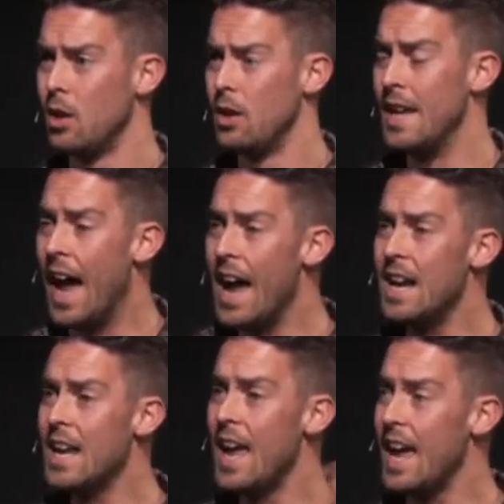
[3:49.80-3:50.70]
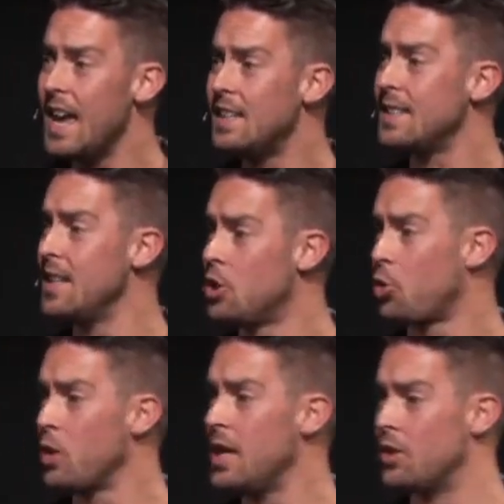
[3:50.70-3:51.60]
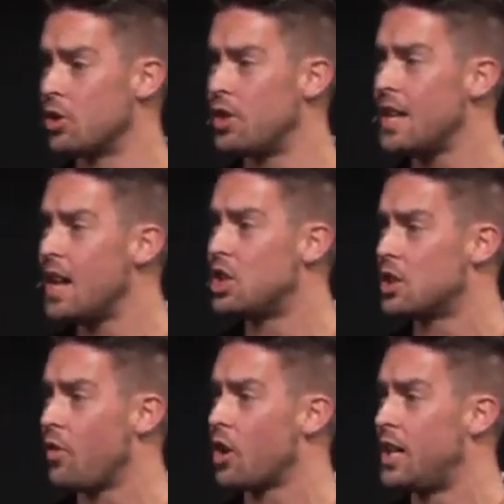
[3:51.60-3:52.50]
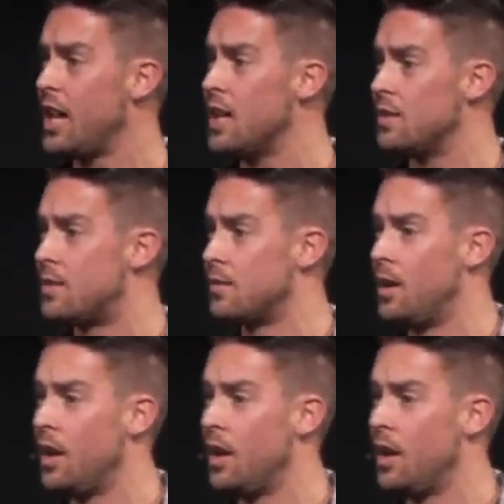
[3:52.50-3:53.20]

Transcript: Nine, eight, and three, those are the ages of our kids.